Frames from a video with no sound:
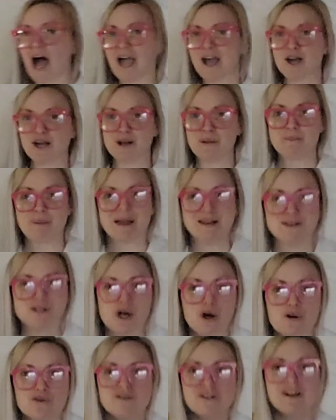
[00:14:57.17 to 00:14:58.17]
I couldn't bend
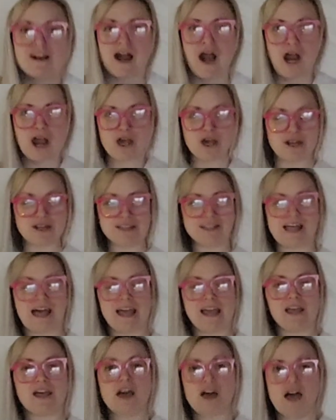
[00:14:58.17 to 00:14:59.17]
over. I couldn't
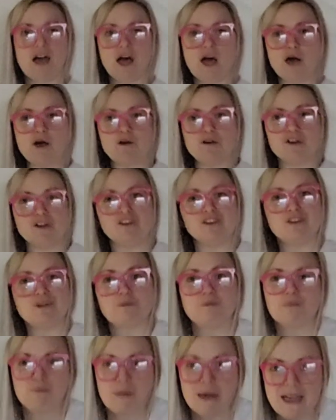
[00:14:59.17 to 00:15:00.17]
like
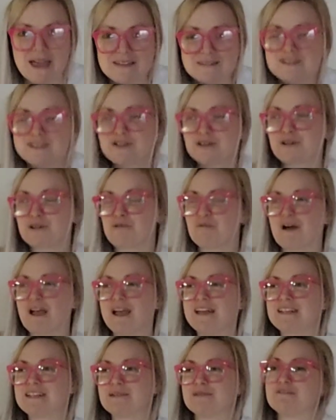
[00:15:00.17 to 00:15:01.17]
bend certain
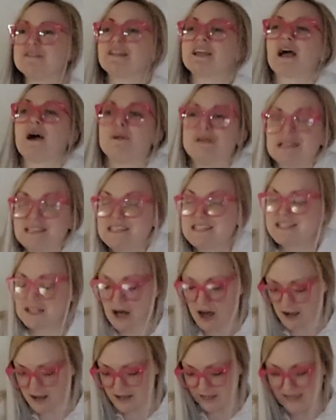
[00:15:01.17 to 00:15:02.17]
ways. It was like I was
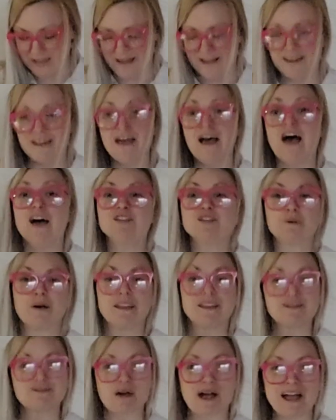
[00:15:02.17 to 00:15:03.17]
stuck. And so
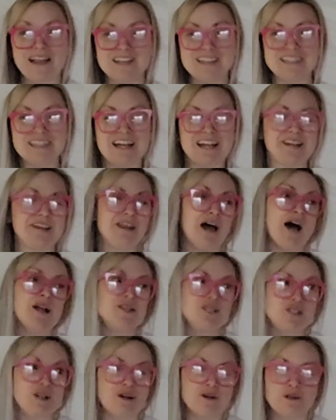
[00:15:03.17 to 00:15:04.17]
that's why I decided
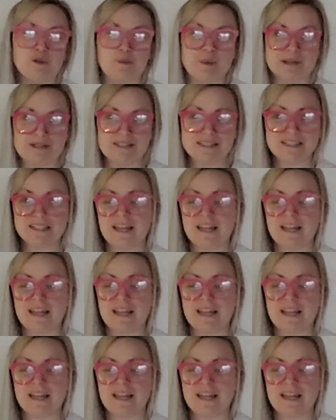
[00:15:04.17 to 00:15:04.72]
not to go to the bins